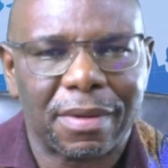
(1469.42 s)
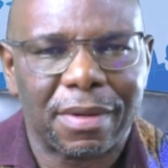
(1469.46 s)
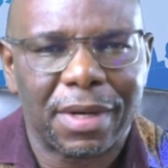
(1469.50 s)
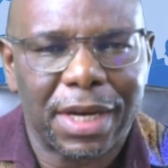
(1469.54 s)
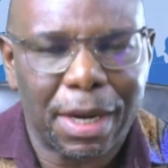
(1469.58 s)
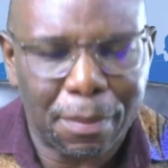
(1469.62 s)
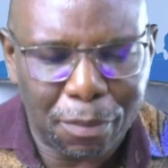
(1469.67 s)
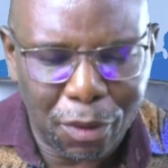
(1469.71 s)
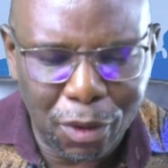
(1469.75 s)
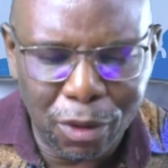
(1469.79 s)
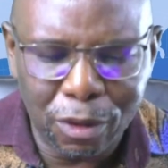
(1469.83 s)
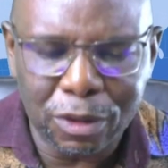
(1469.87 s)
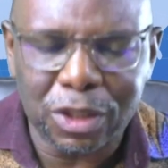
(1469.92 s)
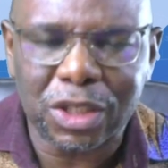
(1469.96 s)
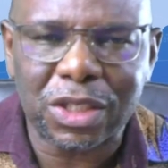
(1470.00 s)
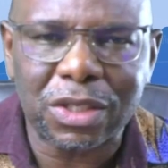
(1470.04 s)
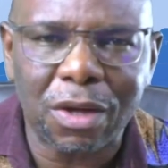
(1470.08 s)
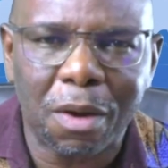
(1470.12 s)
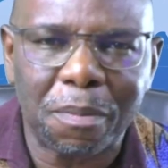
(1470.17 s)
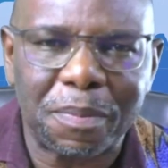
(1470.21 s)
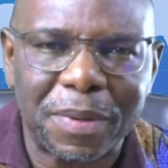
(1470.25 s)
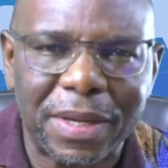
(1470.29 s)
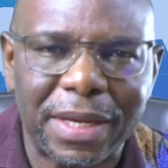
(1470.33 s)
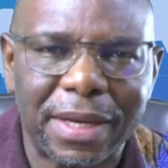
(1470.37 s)
And I'm going to
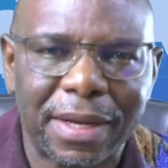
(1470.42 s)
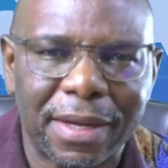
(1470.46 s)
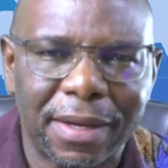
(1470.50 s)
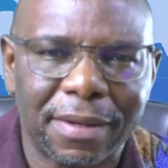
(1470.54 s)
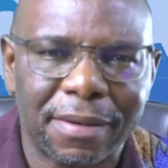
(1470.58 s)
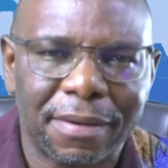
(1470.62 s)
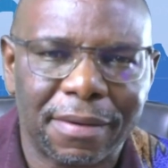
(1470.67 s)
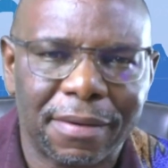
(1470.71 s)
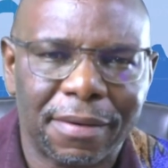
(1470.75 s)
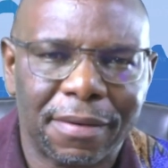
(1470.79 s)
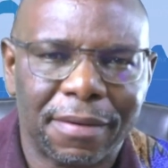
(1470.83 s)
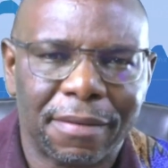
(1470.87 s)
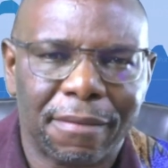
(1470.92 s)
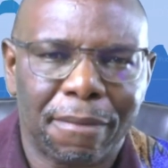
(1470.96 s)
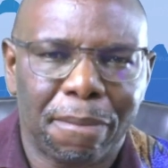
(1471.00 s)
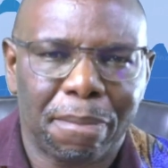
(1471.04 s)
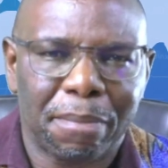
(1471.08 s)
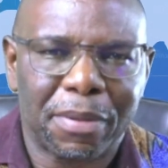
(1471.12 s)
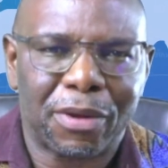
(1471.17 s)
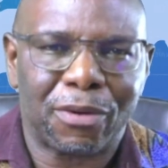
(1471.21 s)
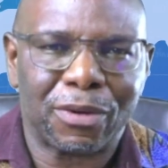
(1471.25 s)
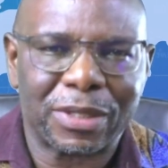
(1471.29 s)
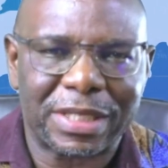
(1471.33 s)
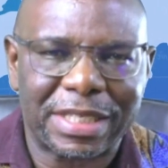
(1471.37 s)
stop here
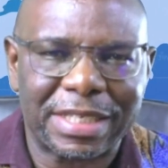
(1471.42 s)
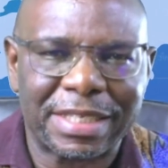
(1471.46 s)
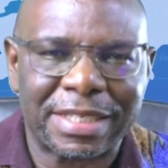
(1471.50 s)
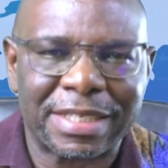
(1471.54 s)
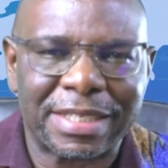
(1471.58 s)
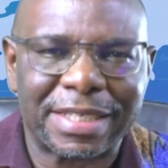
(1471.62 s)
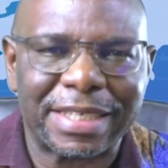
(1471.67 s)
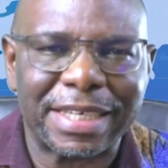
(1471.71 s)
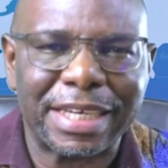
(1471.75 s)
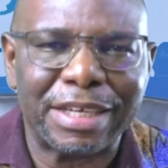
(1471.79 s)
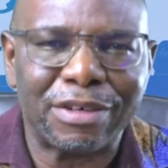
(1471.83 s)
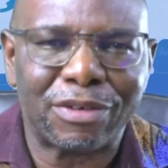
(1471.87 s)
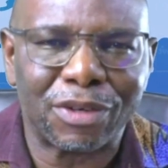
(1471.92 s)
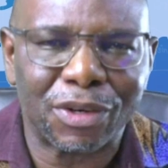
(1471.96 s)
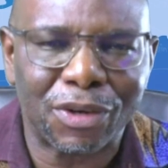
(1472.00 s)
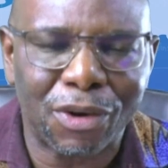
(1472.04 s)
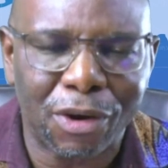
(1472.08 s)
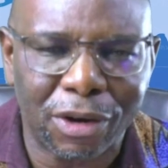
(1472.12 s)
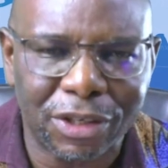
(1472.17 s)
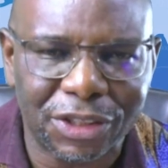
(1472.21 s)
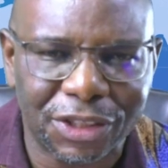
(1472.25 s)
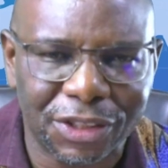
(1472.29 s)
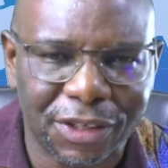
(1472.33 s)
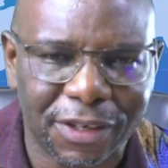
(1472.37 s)
because this is the
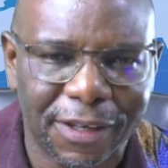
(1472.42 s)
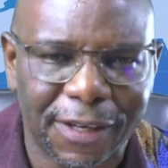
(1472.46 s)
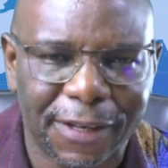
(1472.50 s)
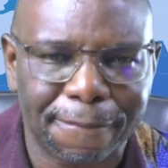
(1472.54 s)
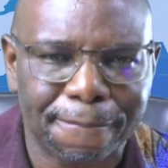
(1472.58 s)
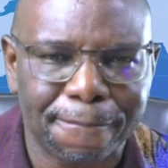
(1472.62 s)
introduction.